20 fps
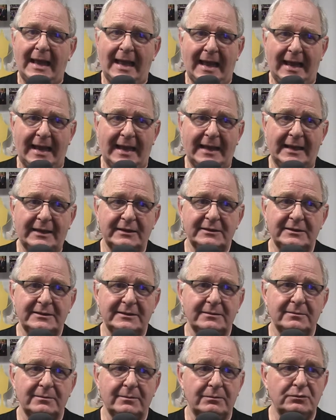and
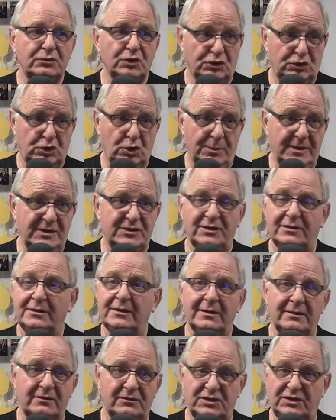just coming to
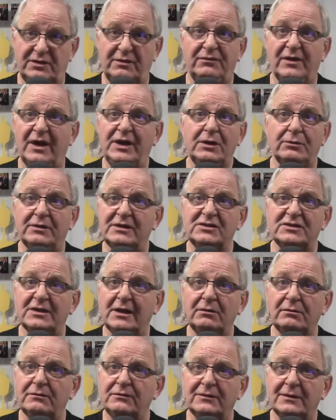the to the venue
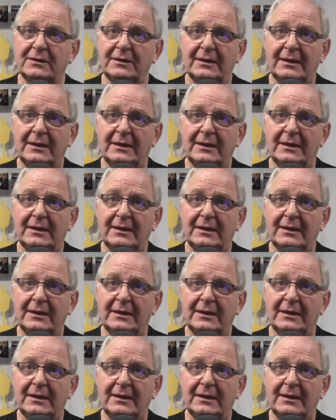itself